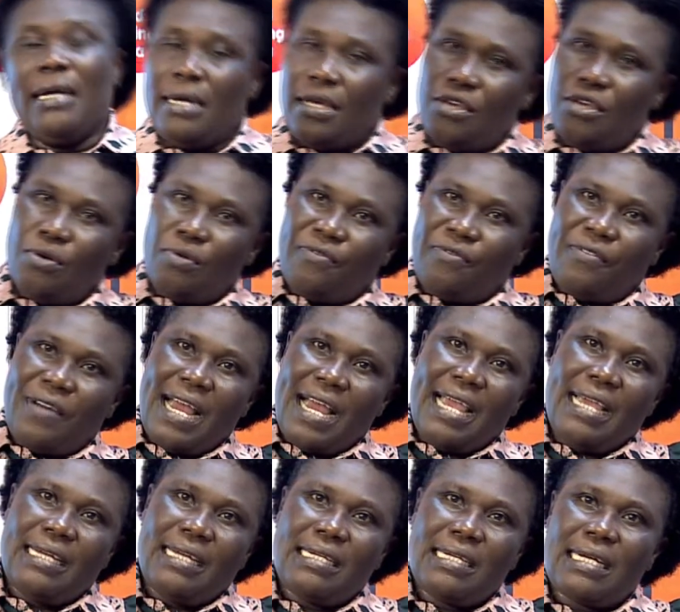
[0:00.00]
you'll
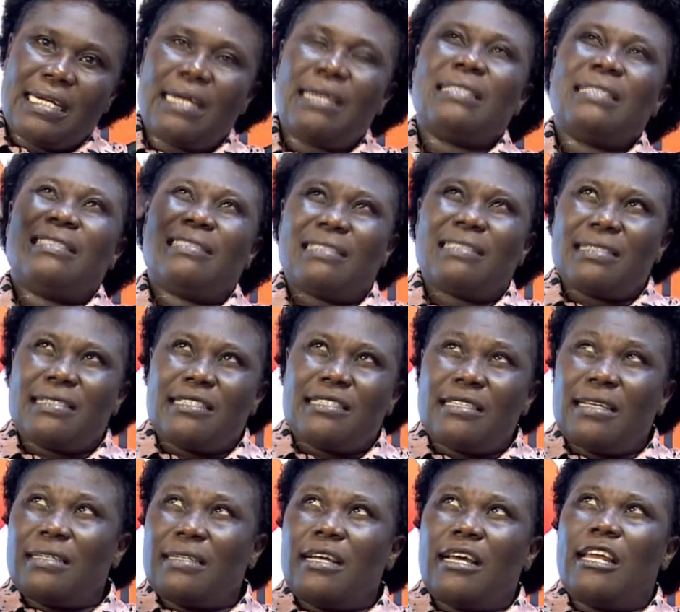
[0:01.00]
find
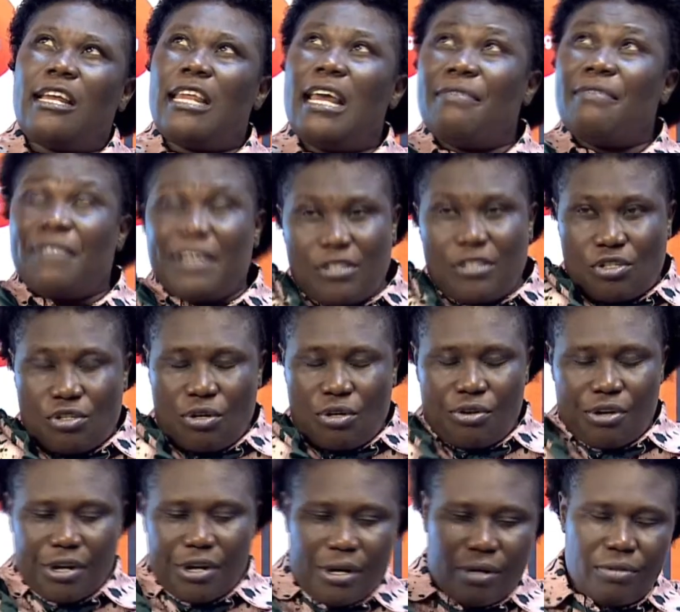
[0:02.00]

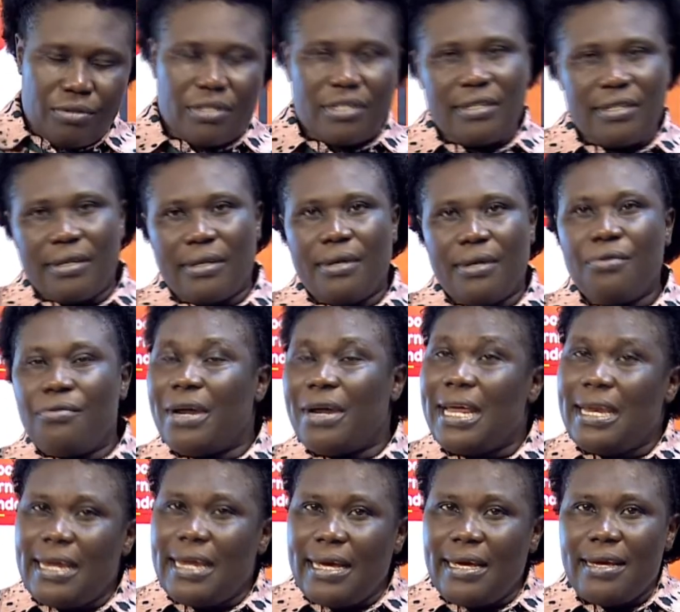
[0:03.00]
11-story house.
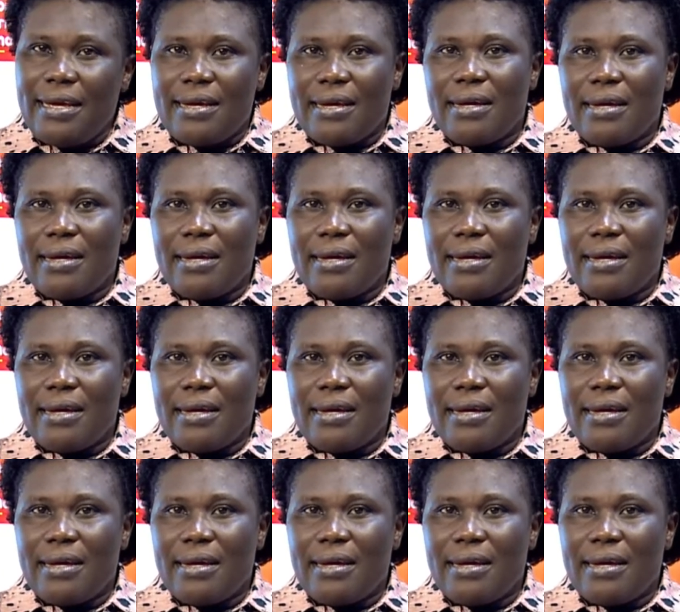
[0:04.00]
Really?